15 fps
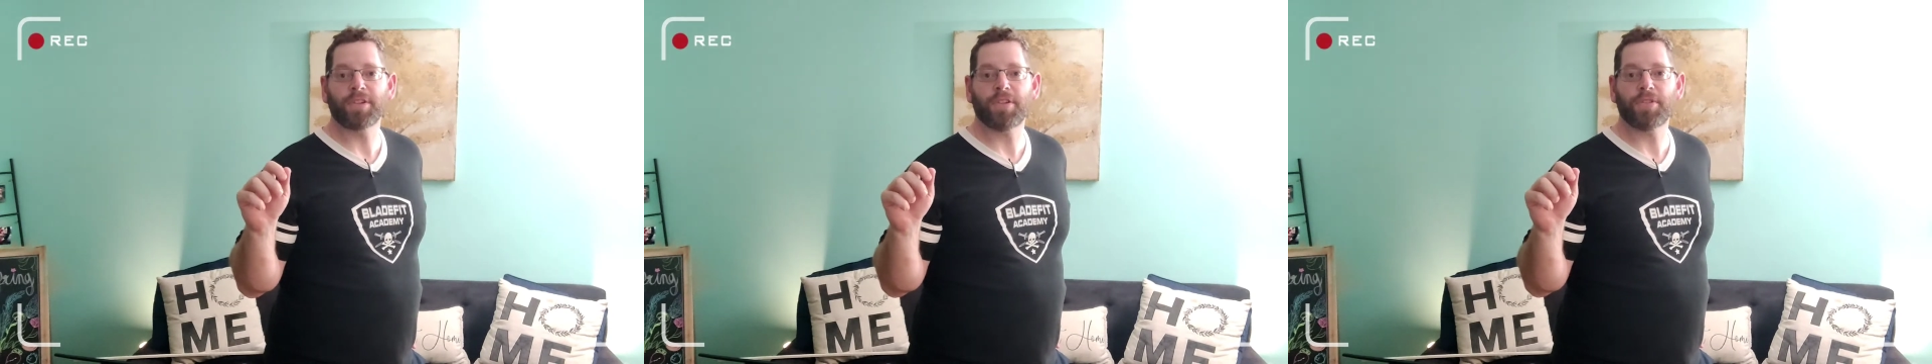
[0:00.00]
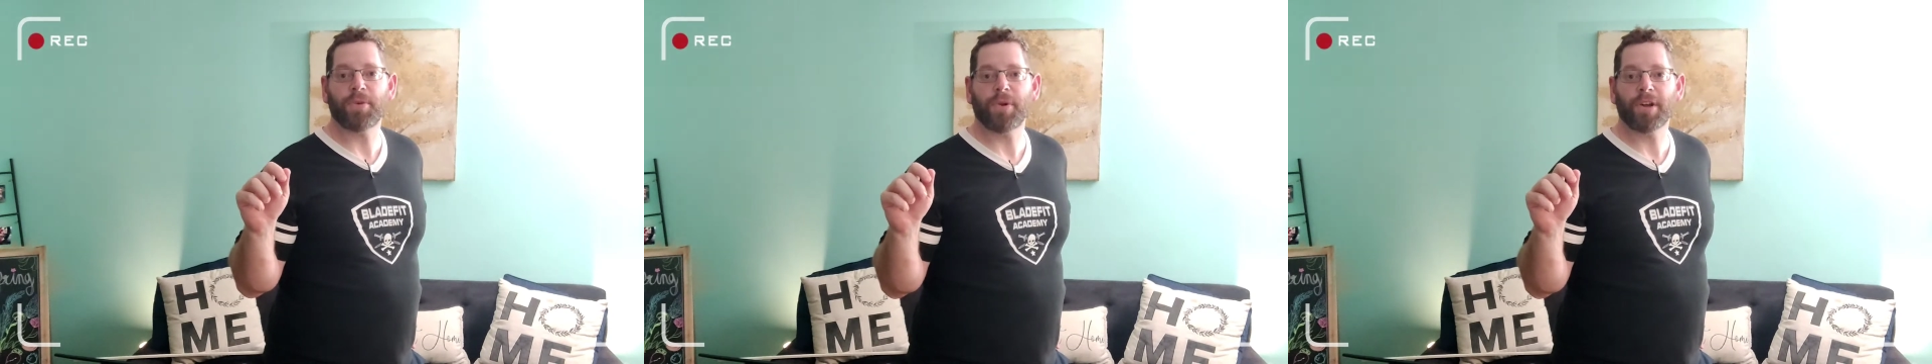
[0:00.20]

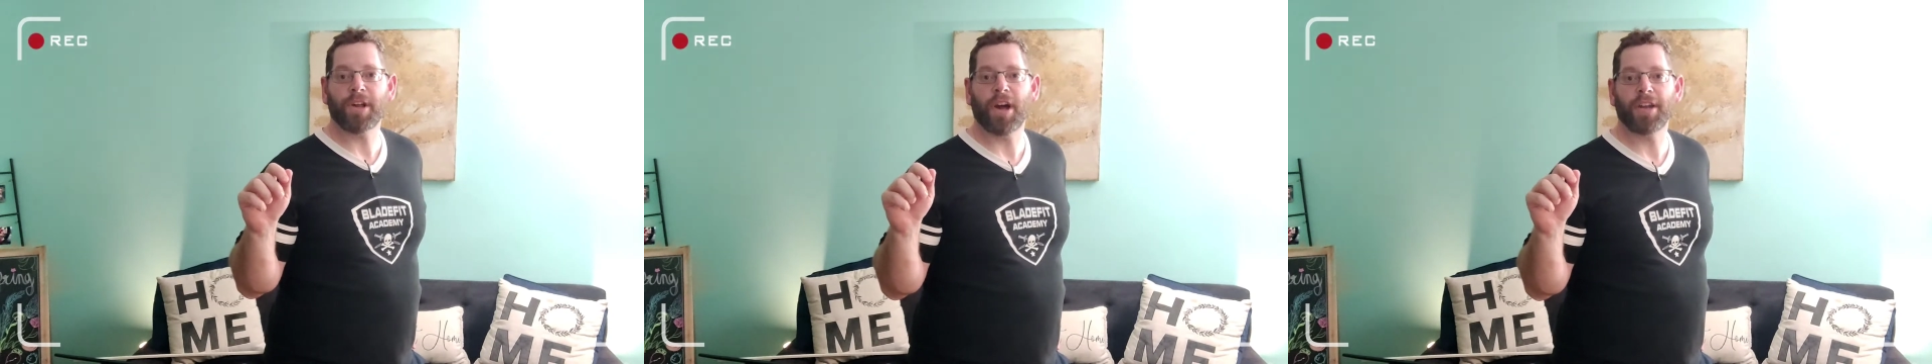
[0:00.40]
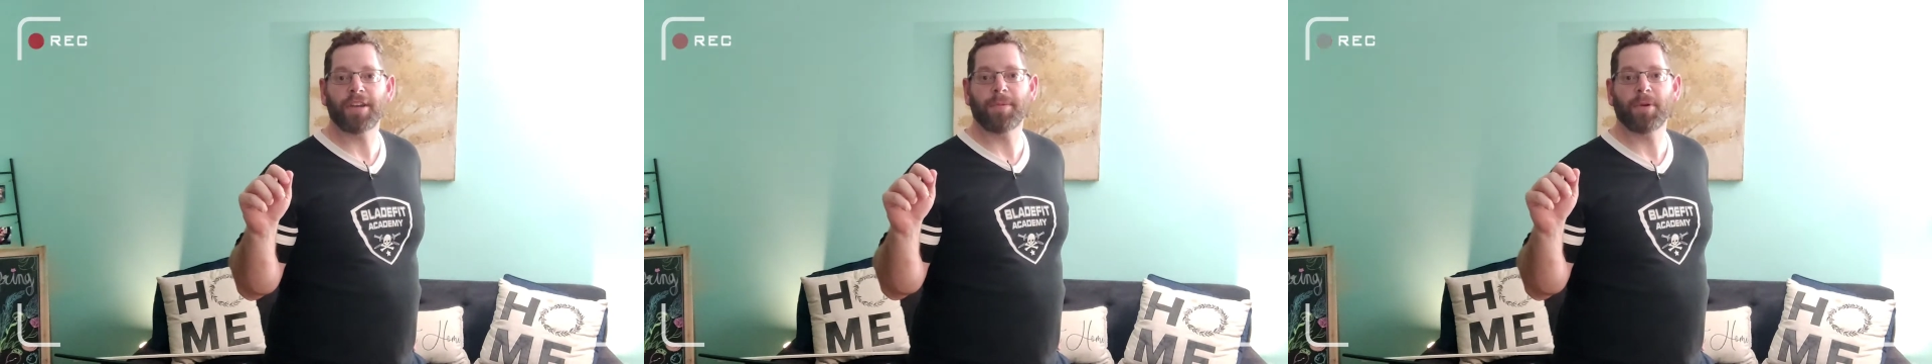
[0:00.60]
to throw a
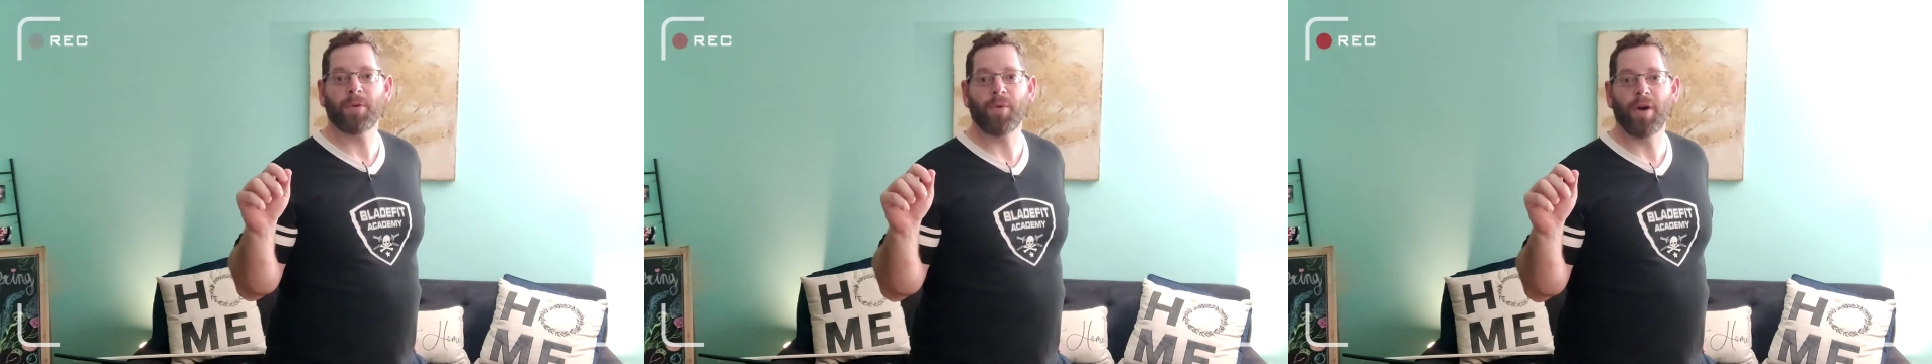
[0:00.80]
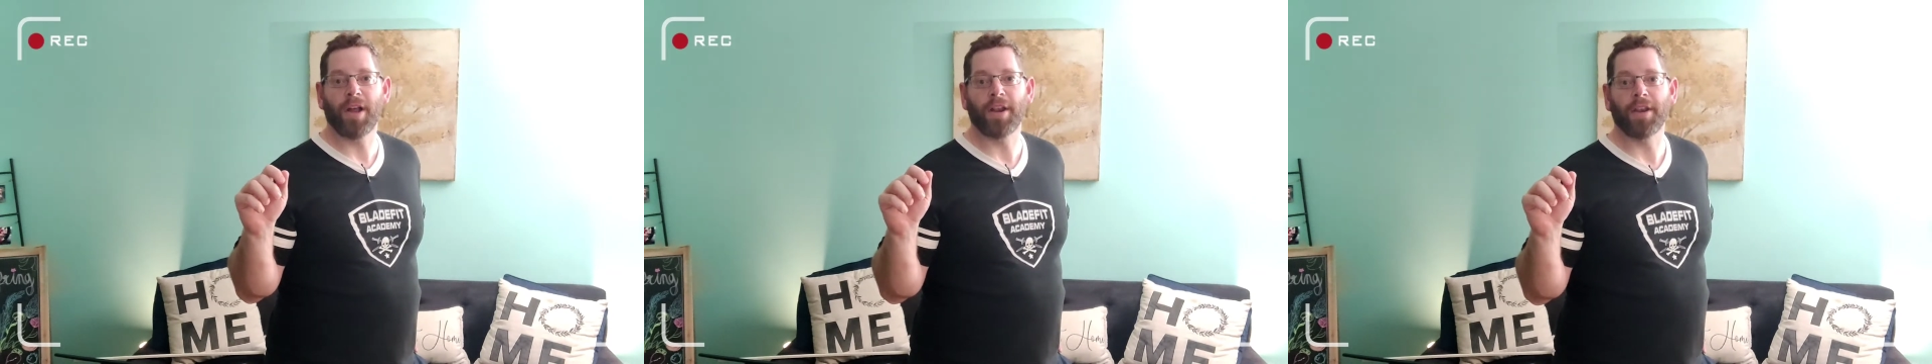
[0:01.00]
cut number
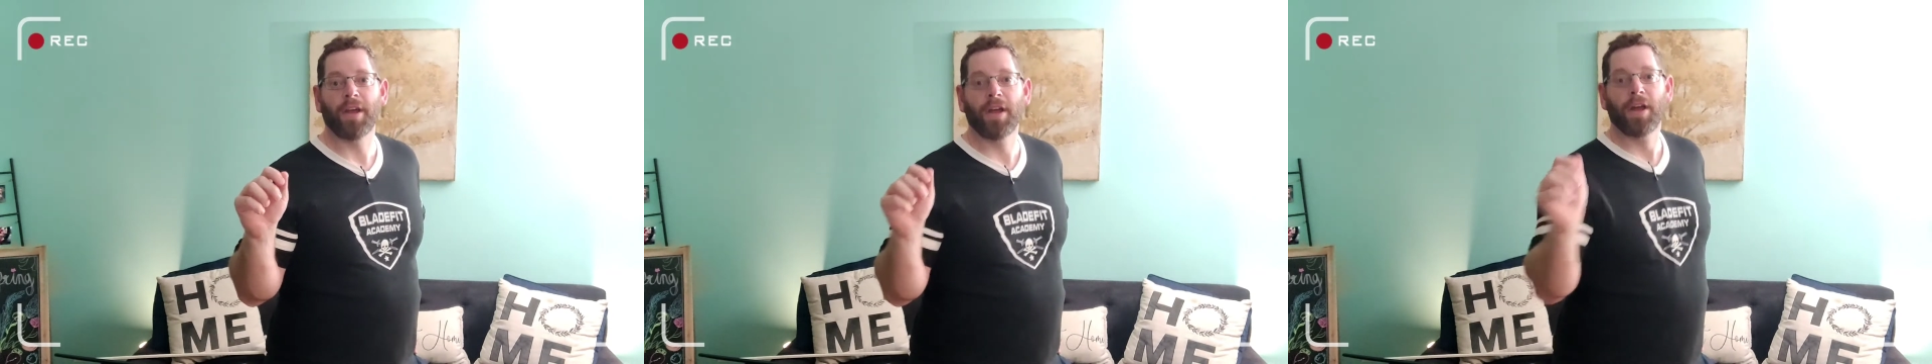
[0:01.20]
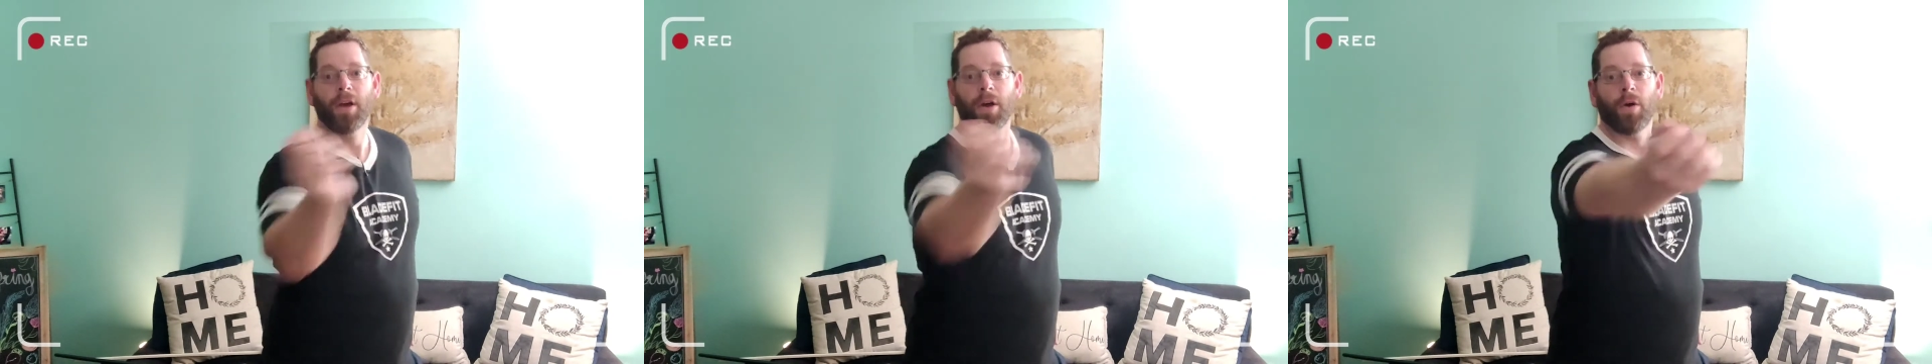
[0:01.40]
one.